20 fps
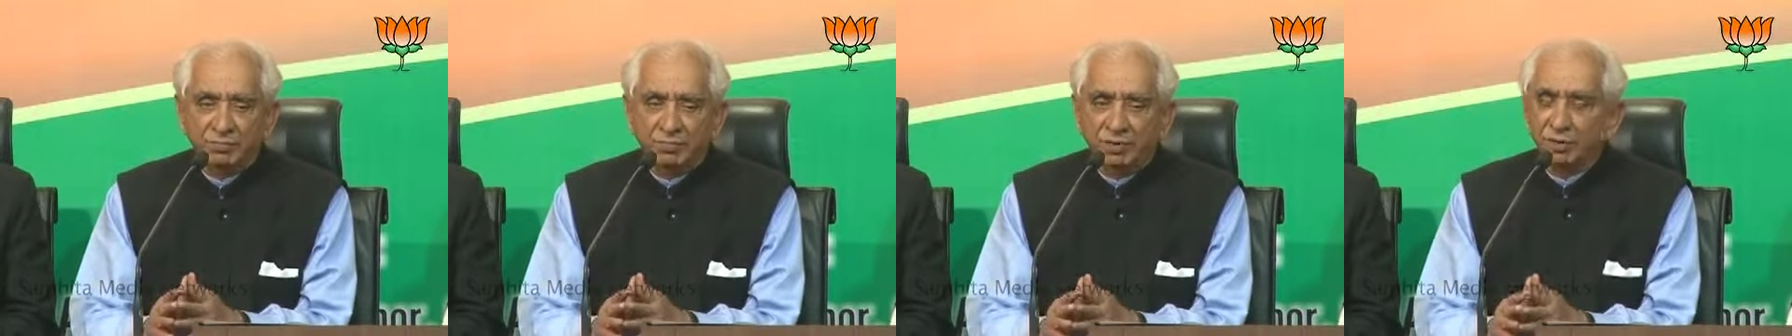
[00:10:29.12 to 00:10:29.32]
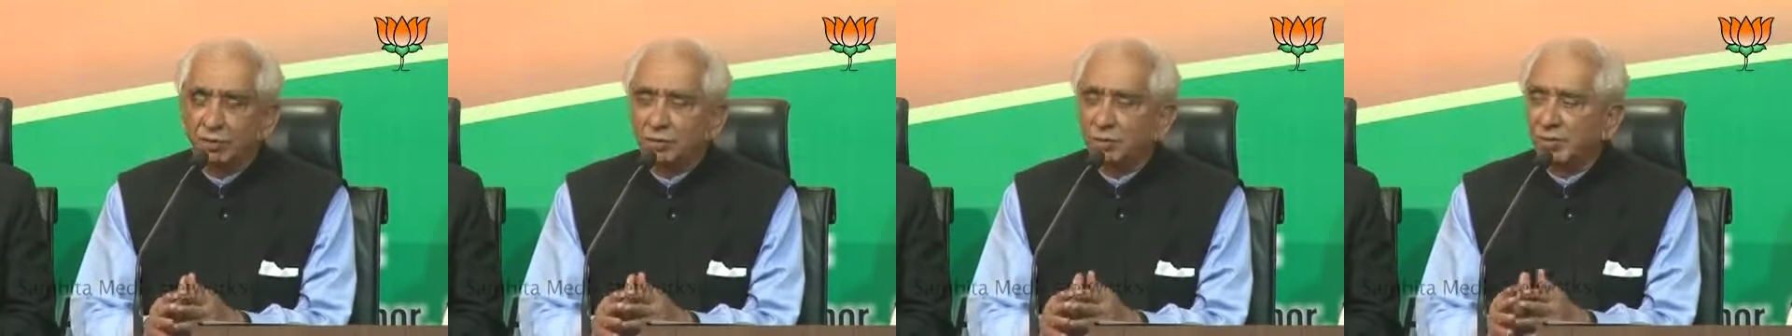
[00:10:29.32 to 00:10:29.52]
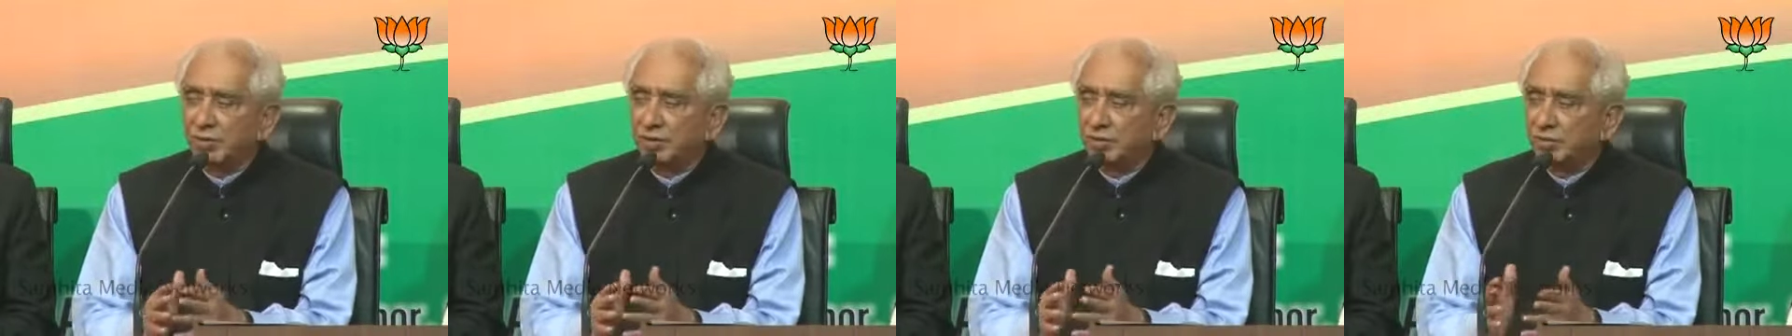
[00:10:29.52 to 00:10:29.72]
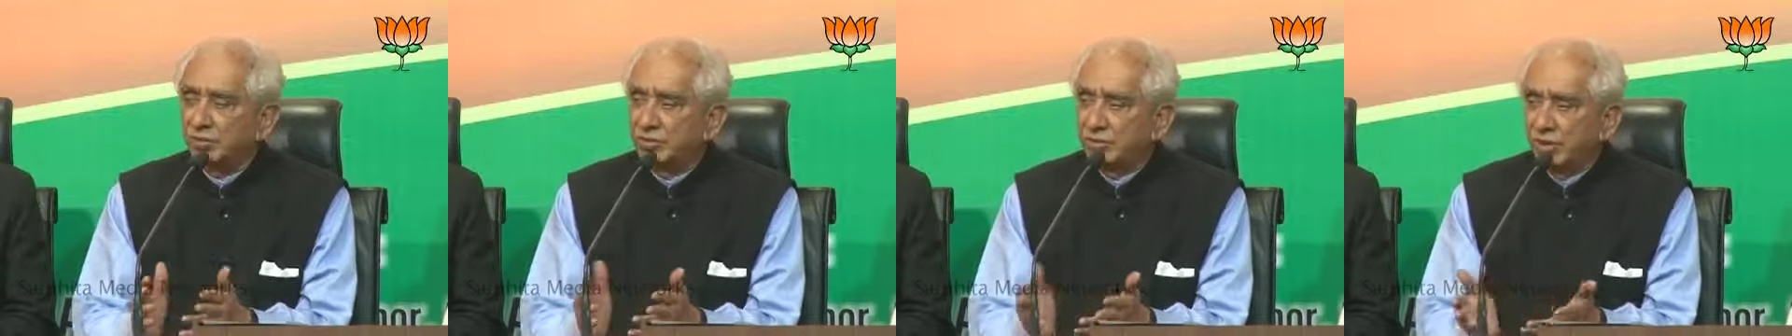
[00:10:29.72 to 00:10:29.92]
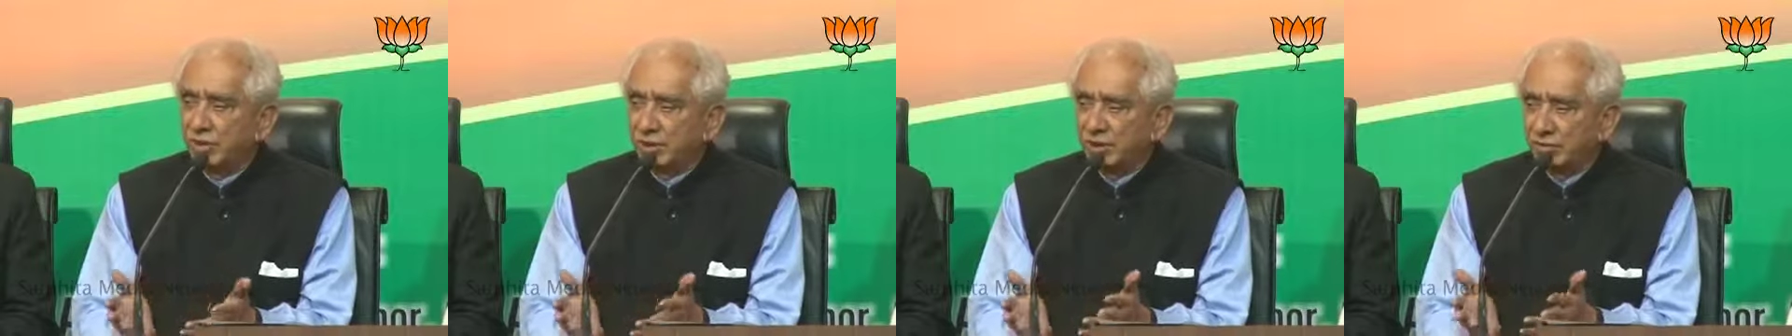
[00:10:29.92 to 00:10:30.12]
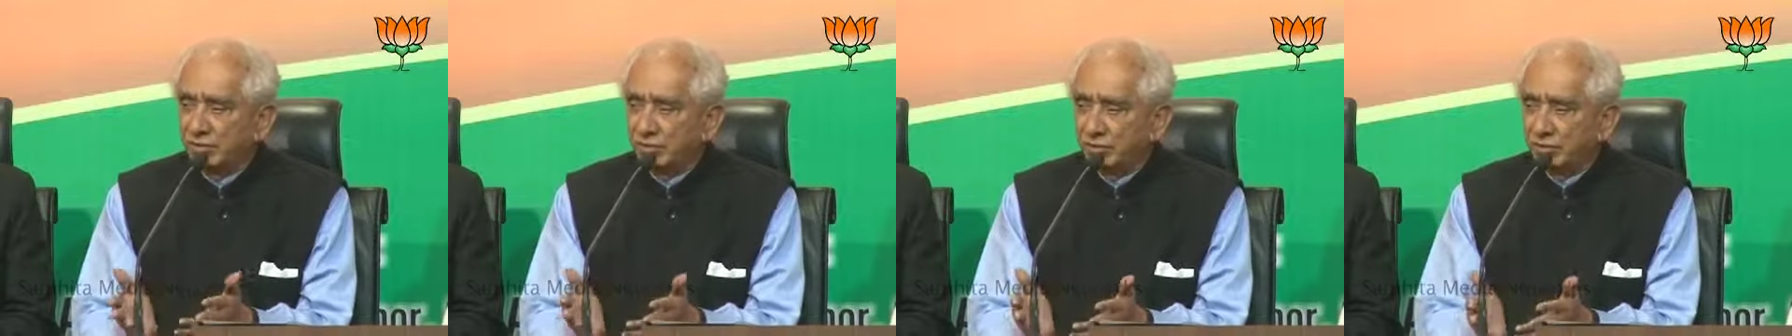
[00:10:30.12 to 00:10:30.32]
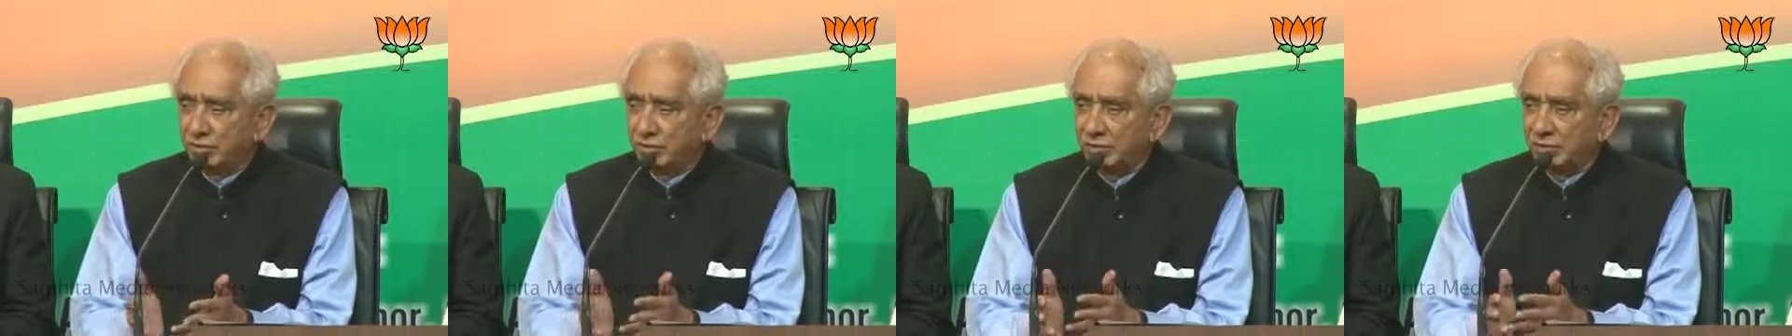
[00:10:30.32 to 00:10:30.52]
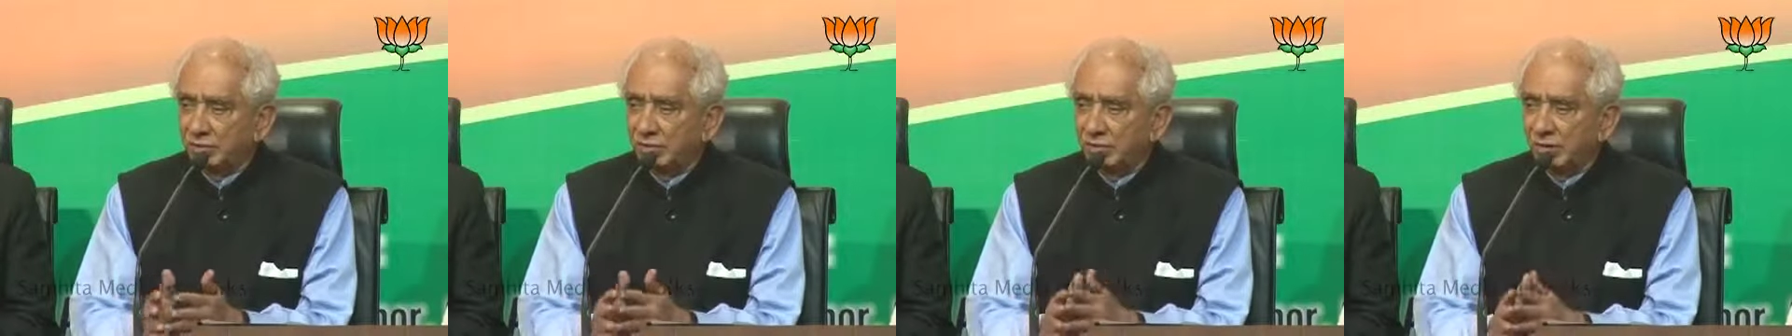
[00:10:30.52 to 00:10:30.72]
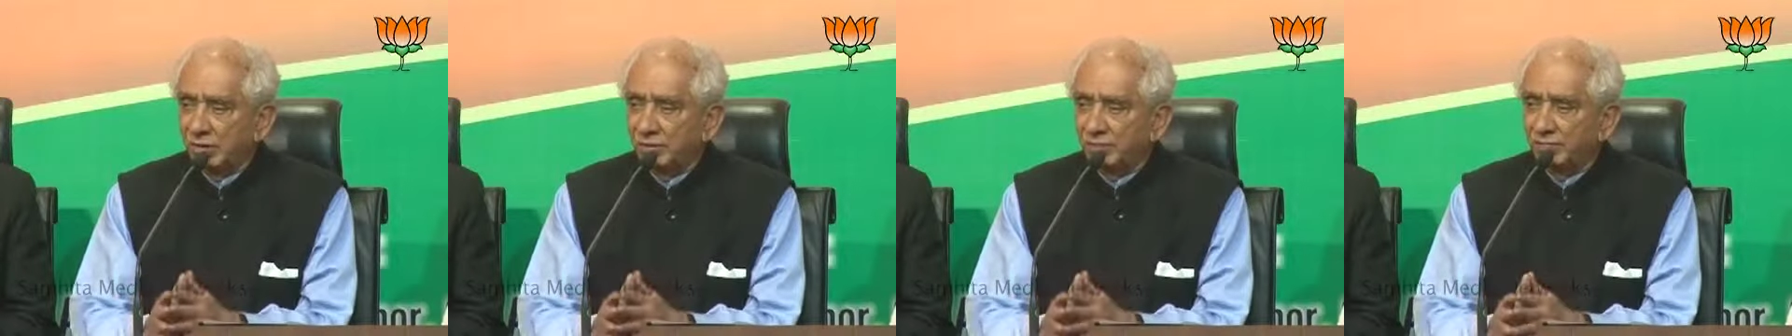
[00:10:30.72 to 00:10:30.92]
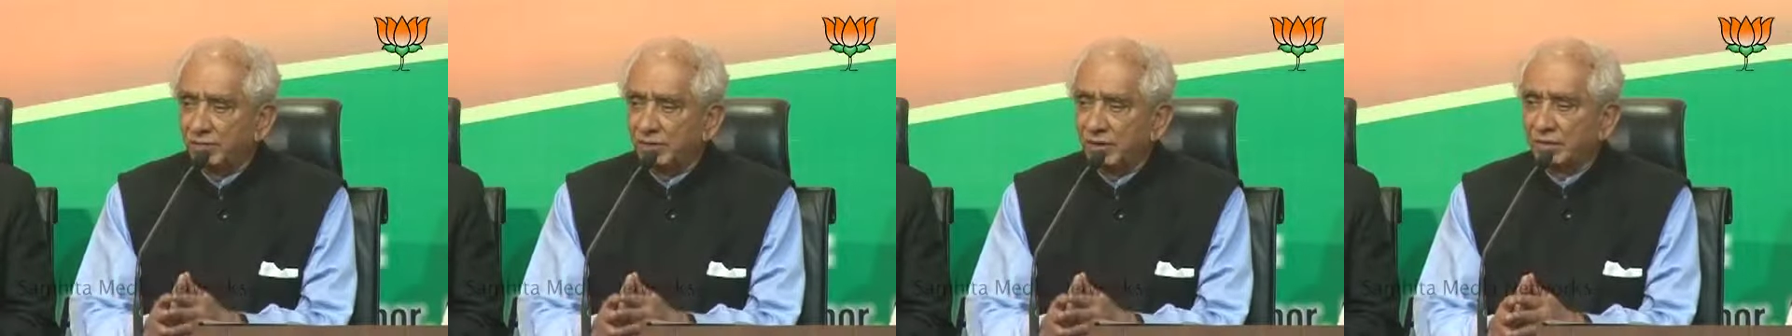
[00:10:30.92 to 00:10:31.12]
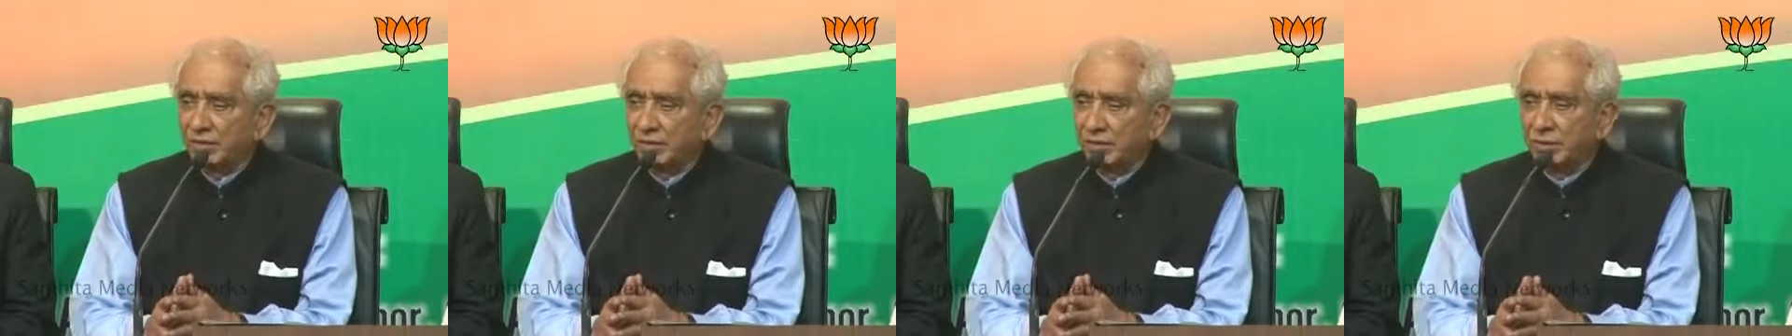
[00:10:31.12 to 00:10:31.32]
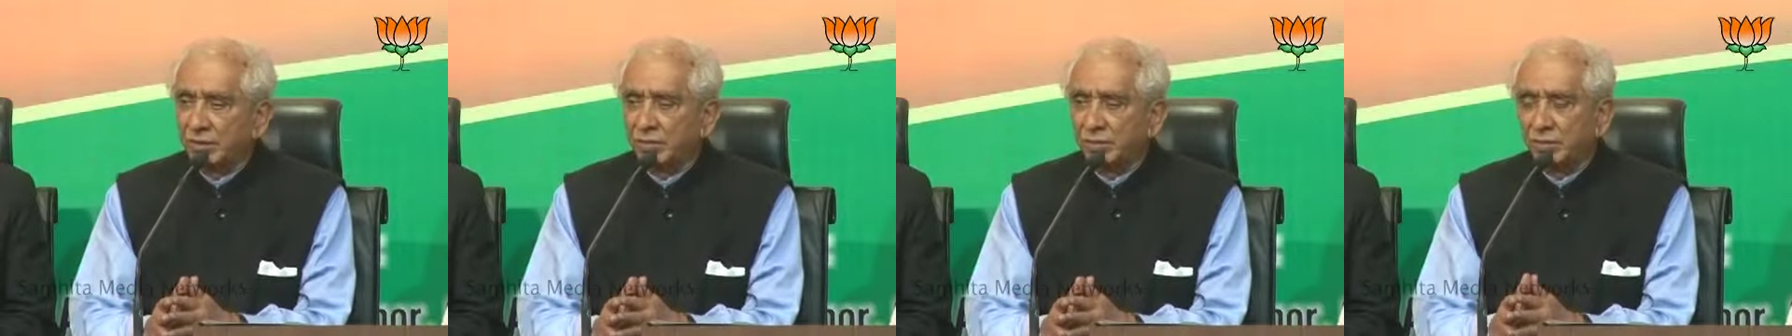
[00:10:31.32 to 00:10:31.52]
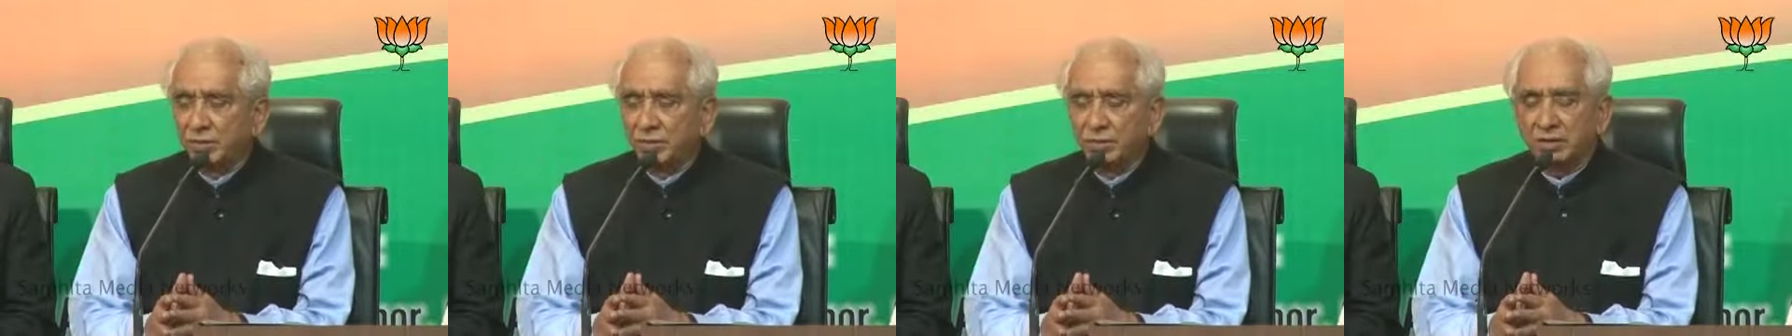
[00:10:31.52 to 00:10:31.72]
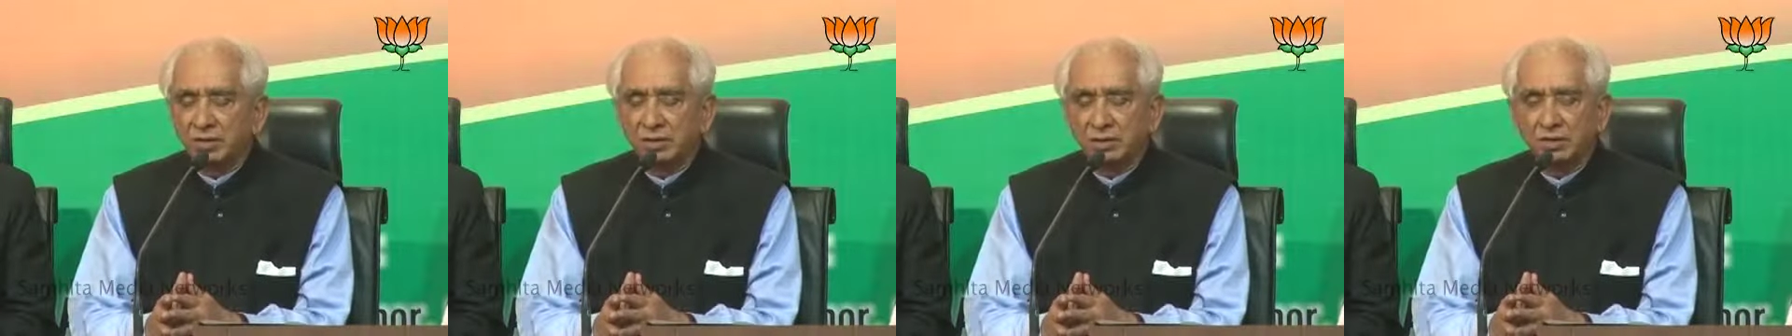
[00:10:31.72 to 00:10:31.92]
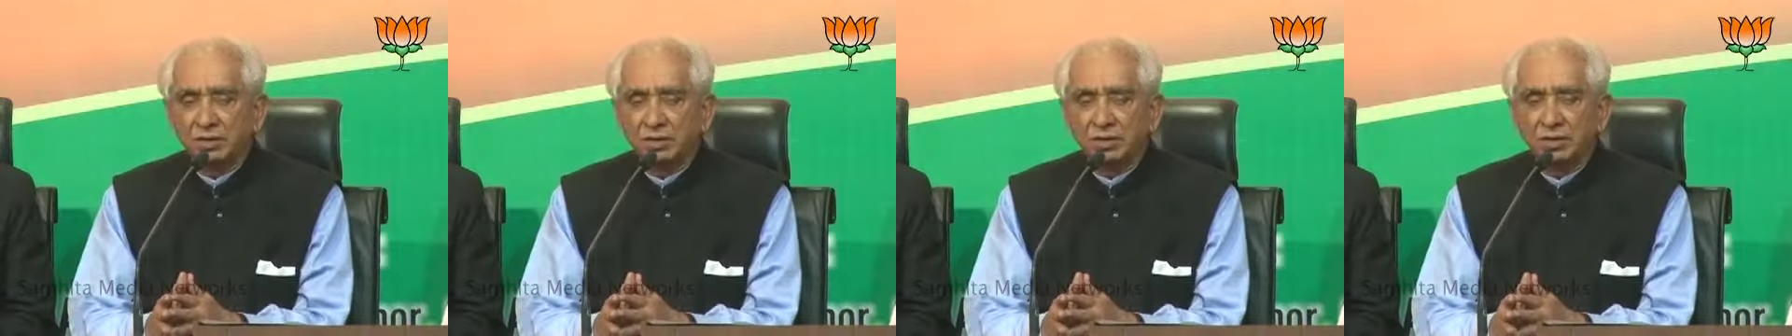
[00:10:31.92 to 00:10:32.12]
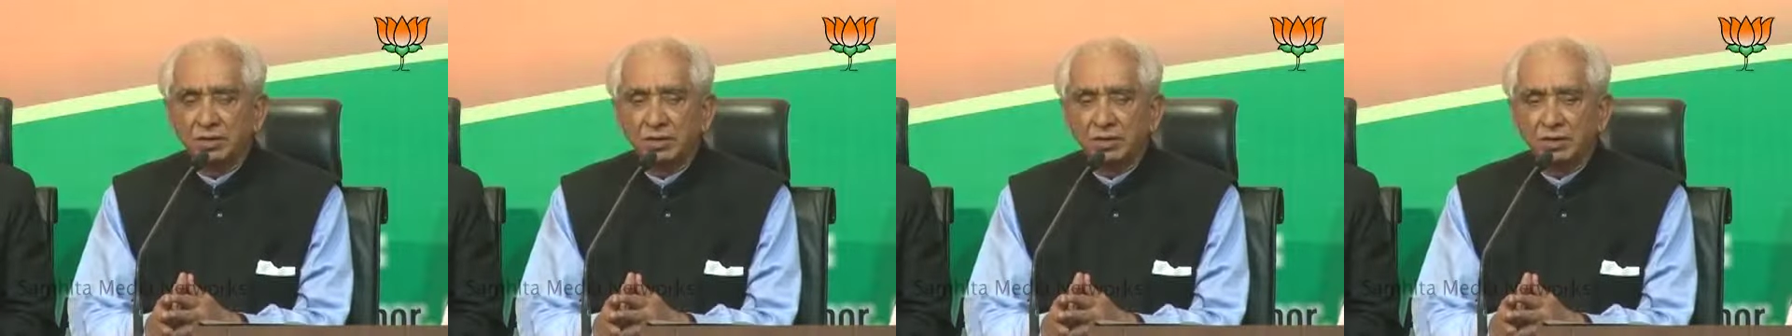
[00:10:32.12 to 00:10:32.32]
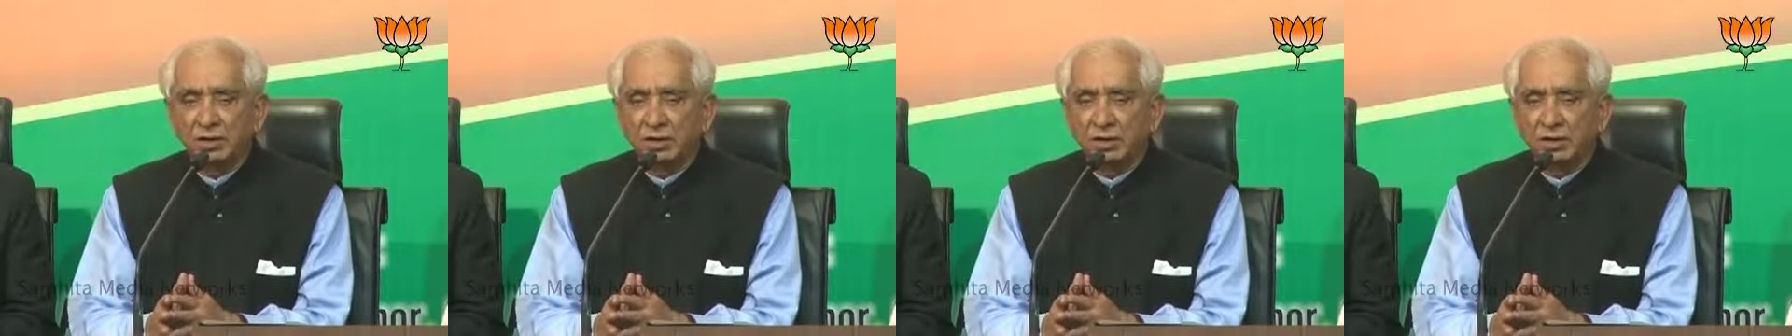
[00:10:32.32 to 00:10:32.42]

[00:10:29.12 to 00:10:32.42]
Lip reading: This must change. And these were the